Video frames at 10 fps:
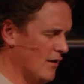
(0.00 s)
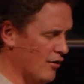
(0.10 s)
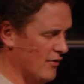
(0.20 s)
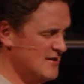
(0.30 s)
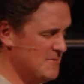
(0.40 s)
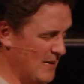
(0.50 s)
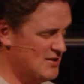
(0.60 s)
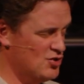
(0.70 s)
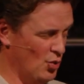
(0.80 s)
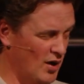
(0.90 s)
letter that
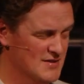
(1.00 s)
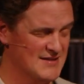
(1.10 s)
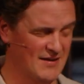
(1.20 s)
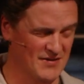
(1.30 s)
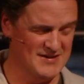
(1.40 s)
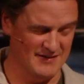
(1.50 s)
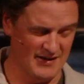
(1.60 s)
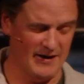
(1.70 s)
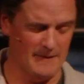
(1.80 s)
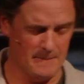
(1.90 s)
speaks to us even
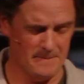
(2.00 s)
today.